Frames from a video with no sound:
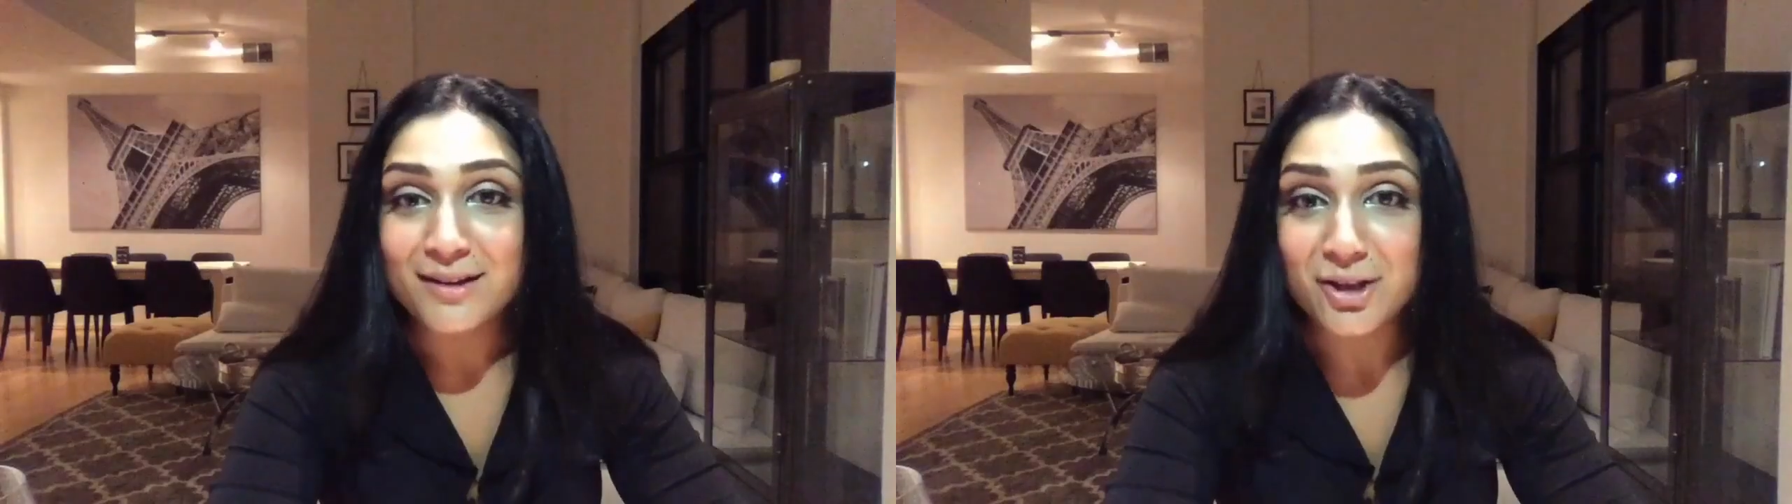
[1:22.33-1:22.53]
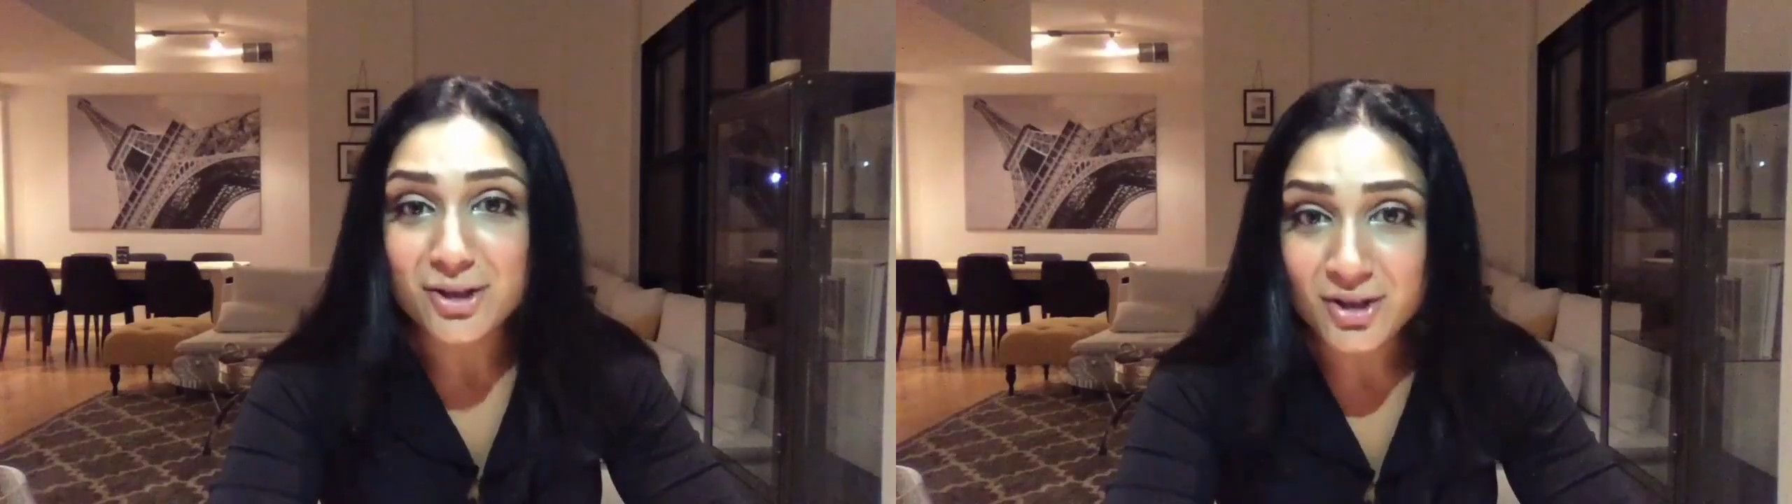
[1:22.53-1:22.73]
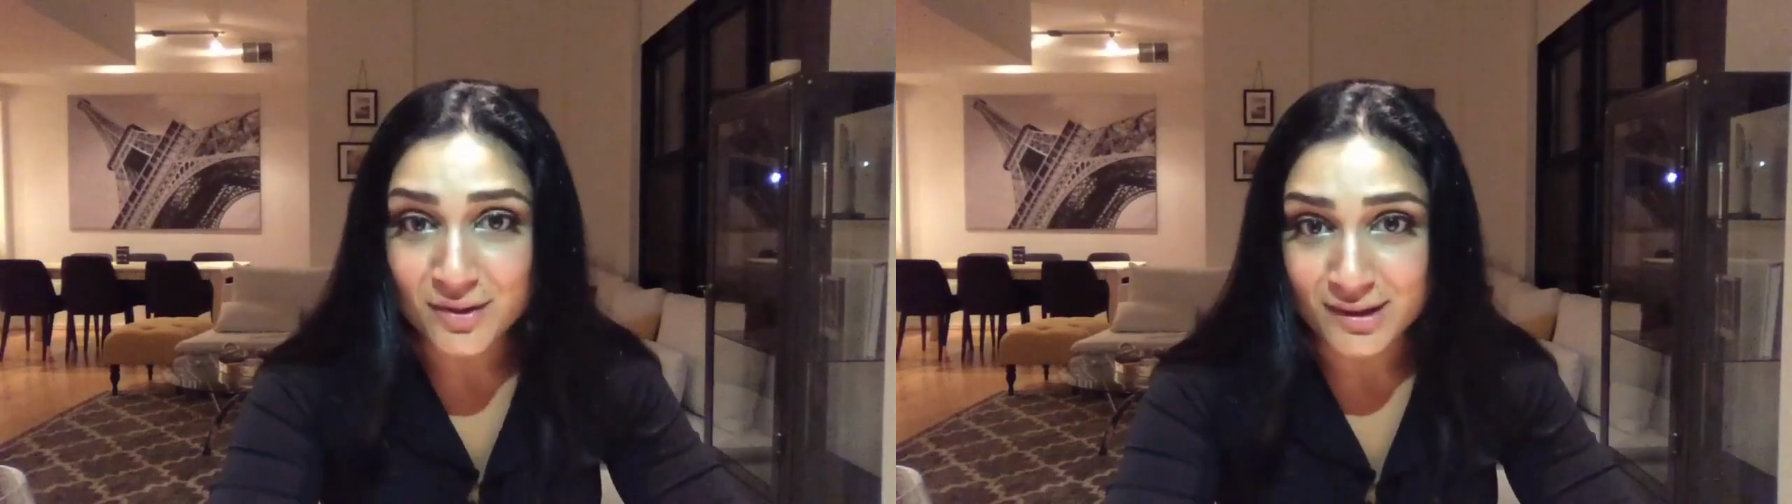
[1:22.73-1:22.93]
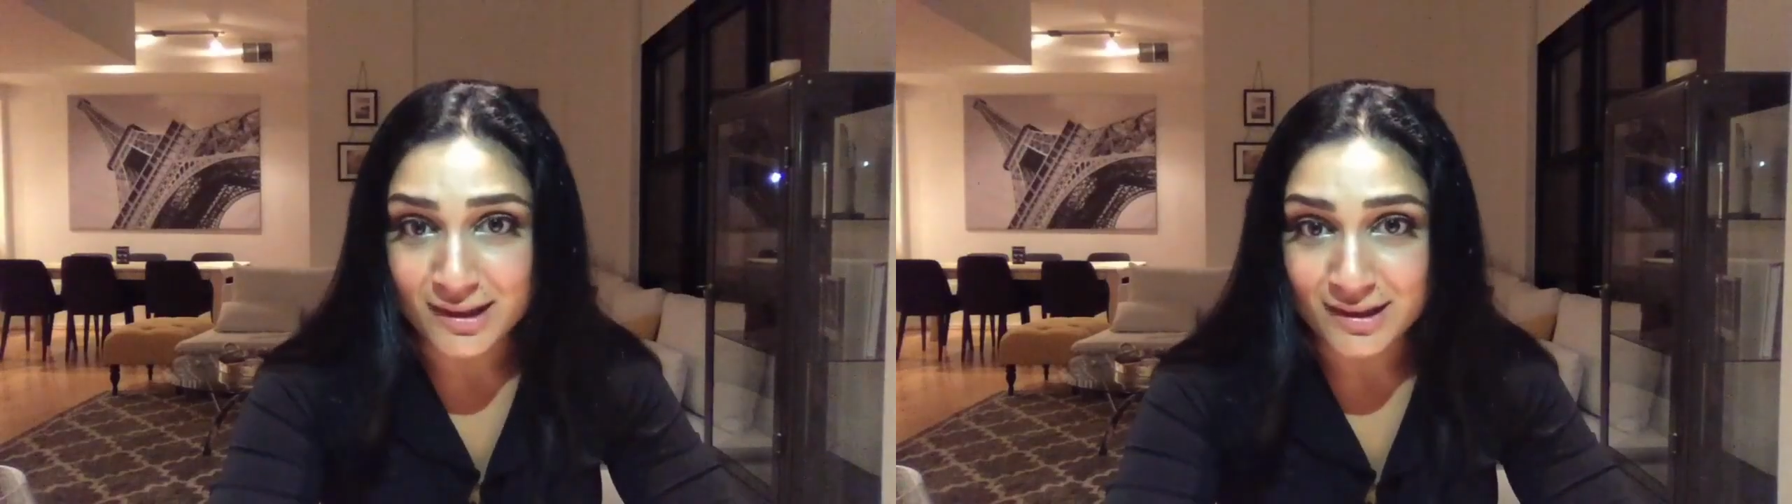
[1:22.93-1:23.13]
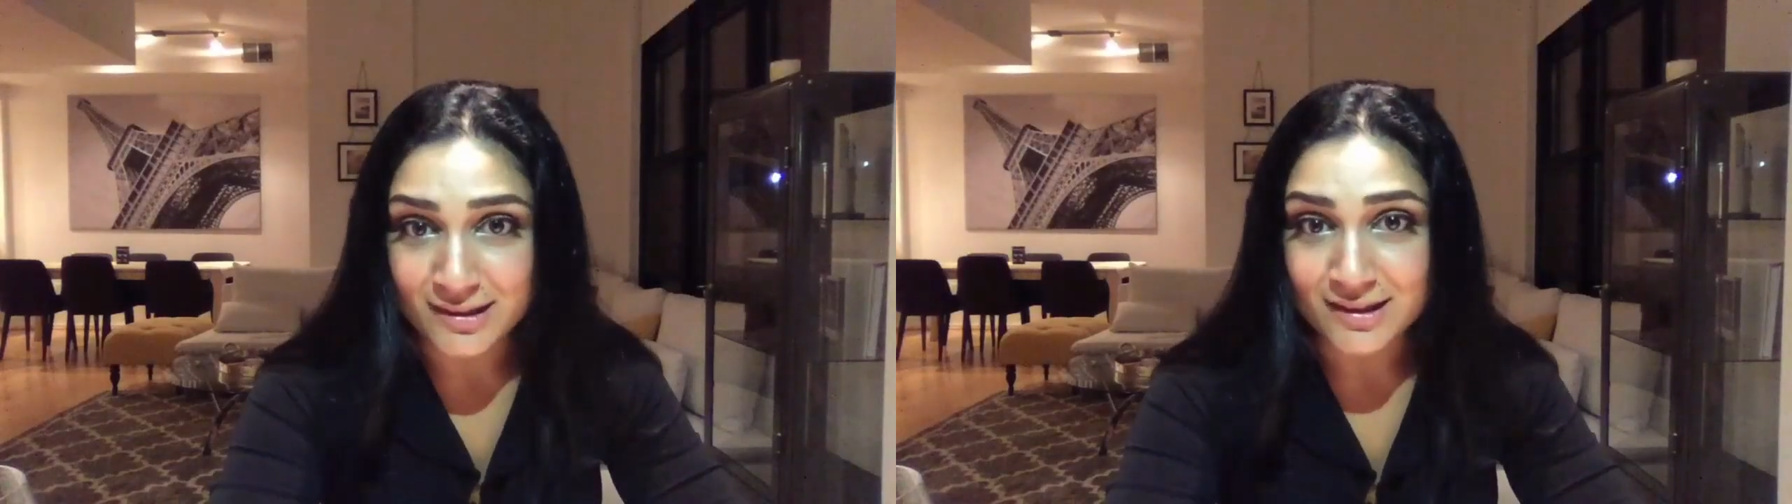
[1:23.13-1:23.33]
The good news
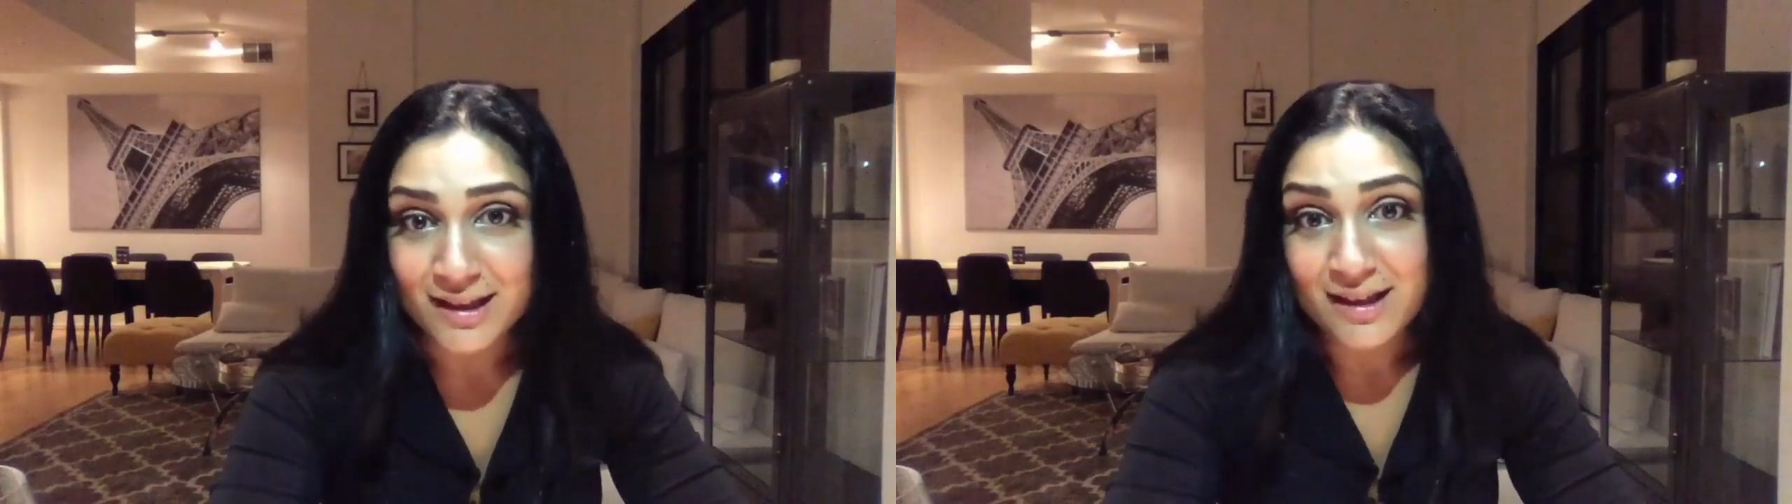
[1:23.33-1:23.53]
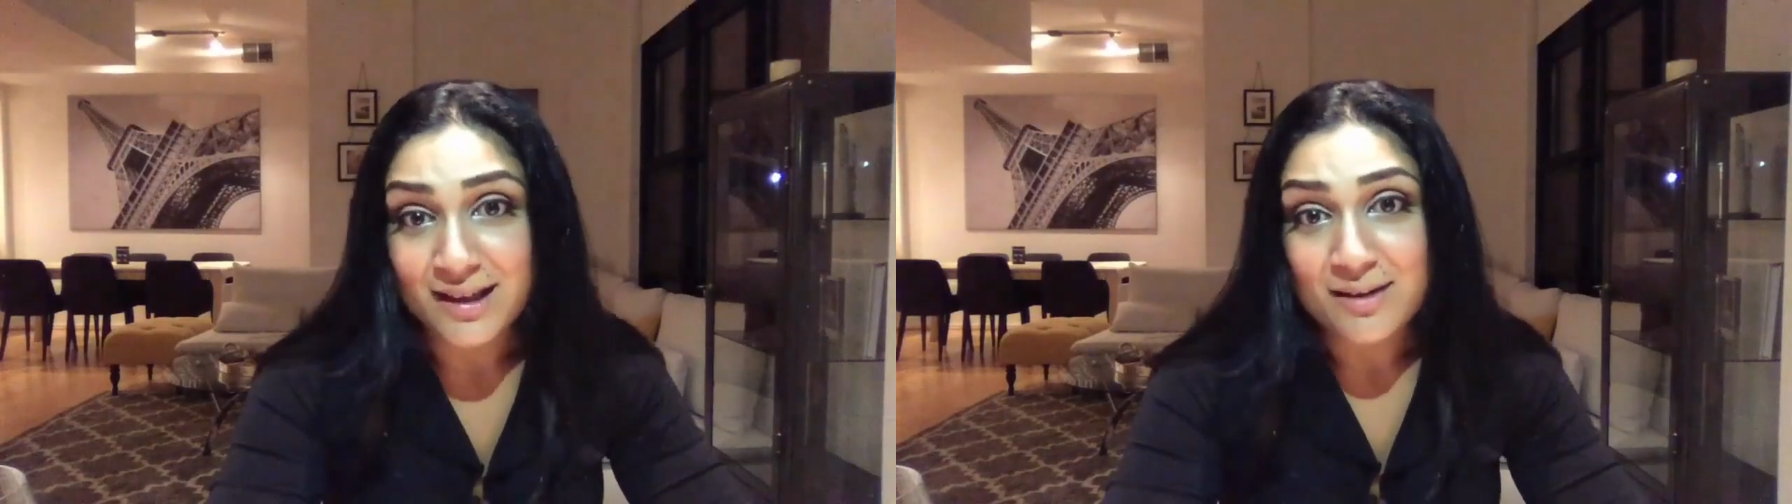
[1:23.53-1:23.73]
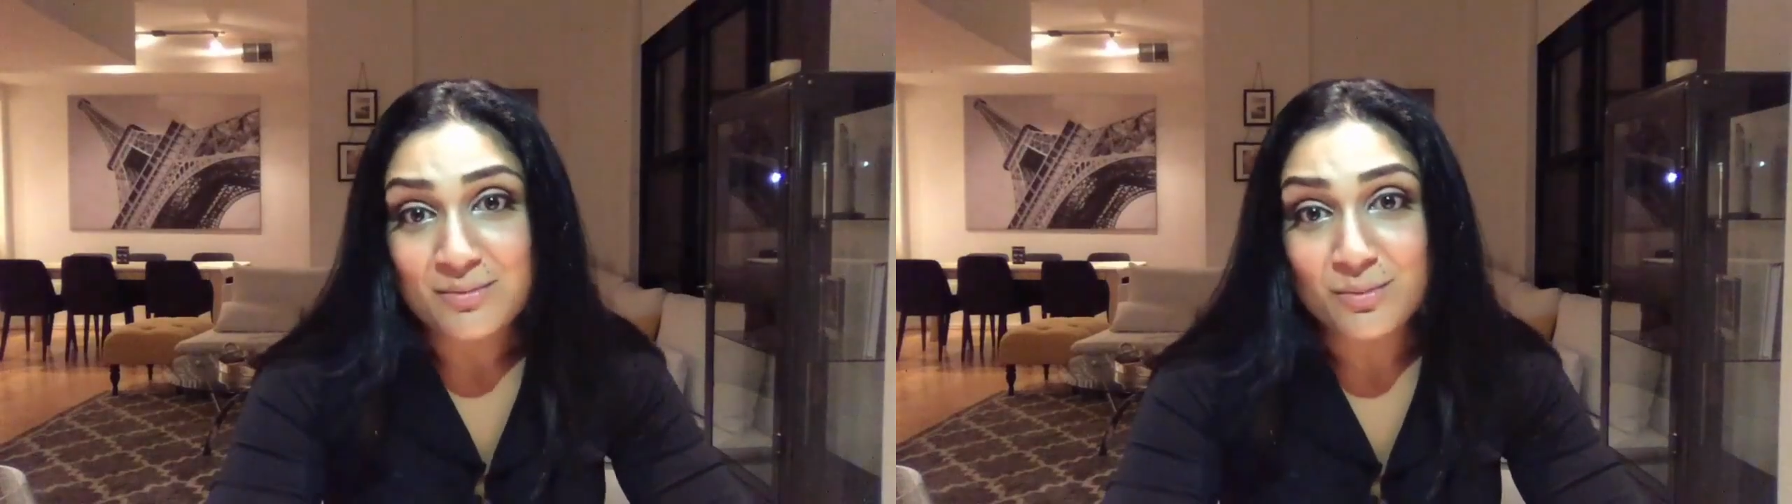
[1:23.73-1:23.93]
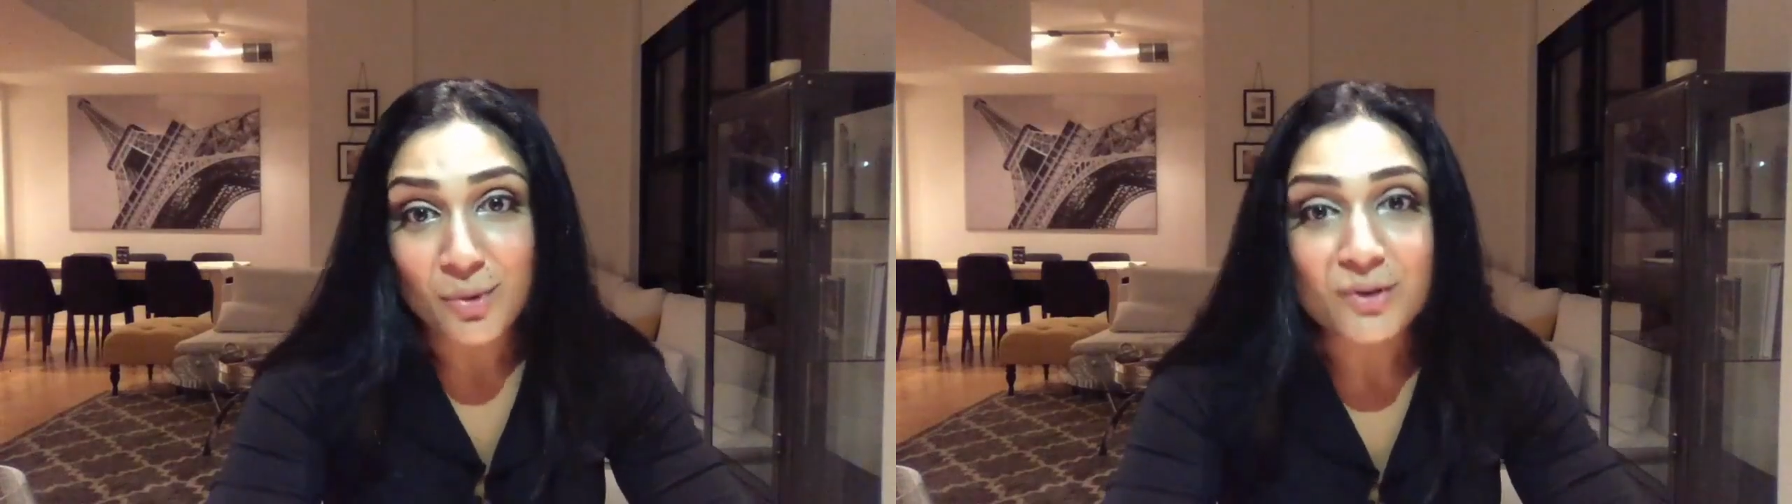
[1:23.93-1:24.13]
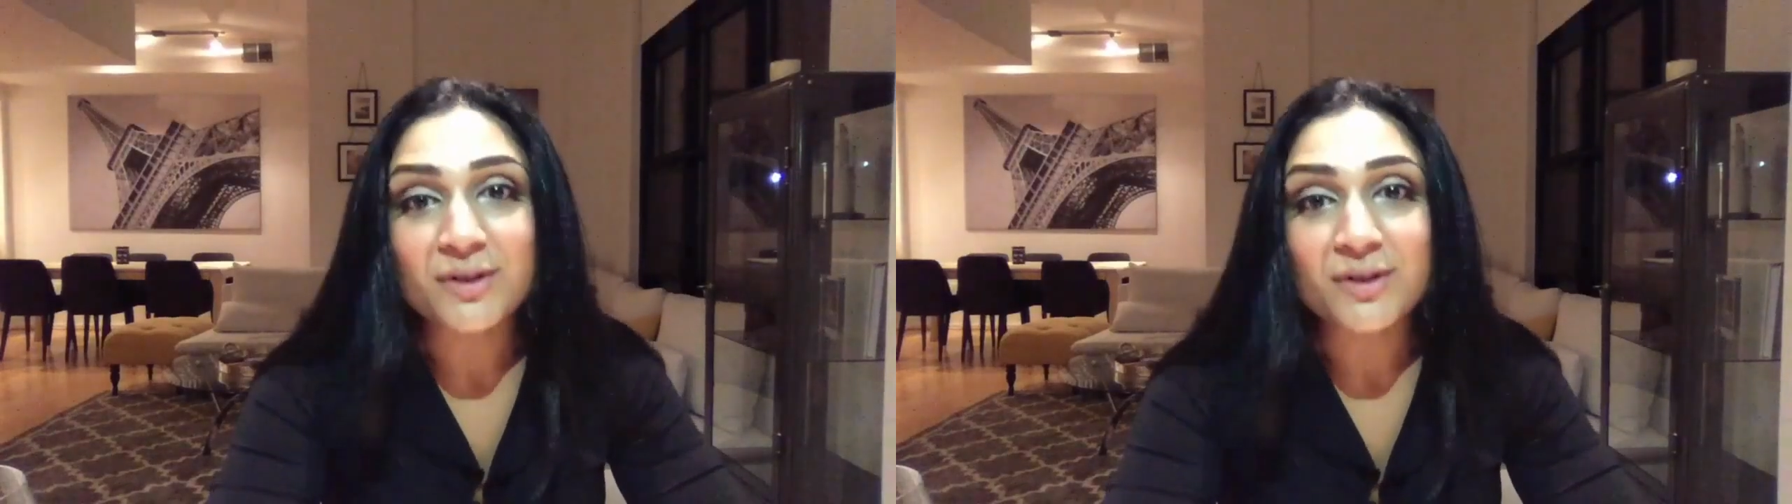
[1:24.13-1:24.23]
is most